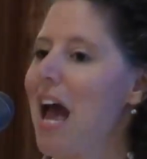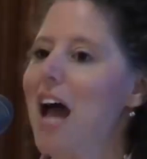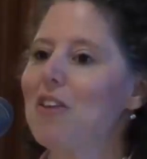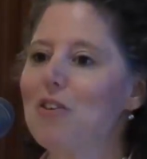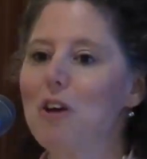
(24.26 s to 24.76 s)

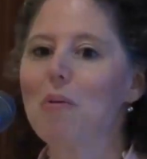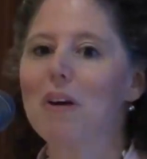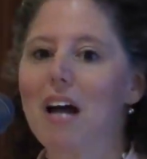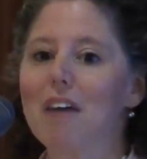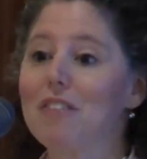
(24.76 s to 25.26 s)
And you know
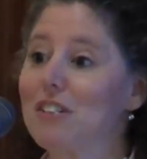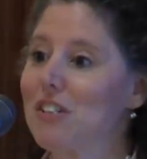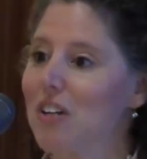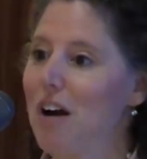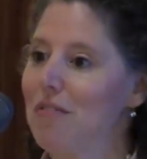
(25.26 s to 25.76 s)
what I've
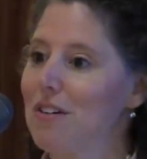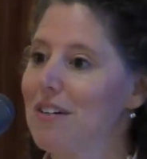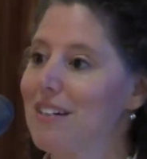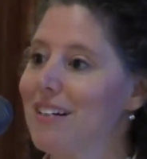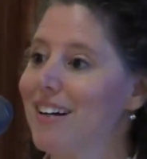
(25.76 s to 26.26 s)
discovered?
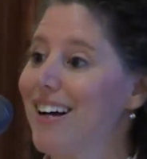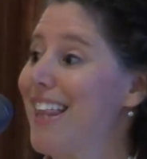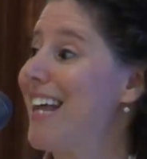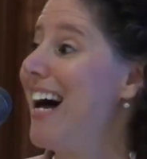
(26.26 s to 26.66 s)
The